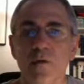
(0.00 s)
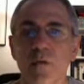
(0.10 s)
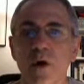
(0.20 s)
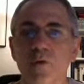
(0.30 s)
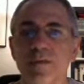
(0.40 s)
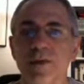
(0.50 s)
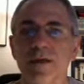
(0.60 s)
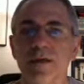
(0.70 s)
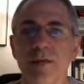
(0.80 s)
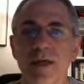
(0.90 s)
What would
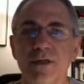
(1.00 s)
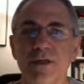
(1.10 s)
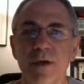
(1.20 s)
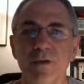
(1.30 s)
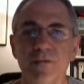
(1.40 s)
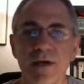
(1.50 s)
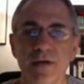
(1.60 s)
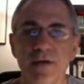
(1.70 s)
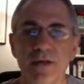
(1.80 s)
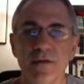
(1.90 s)
be the major
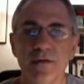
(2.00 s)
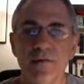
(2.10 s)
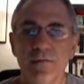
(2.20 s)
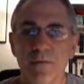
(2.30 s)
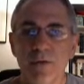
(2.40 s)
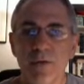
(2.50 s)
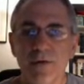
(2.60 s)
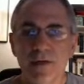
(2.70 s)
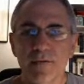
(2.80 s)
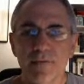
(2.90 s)

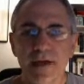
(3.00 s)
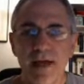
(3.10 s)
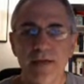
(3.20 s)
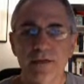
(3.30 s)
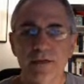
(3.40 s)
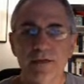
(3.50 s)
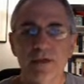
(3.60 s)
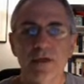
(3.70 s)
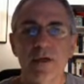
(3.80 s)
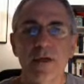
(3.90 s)
motivating factors?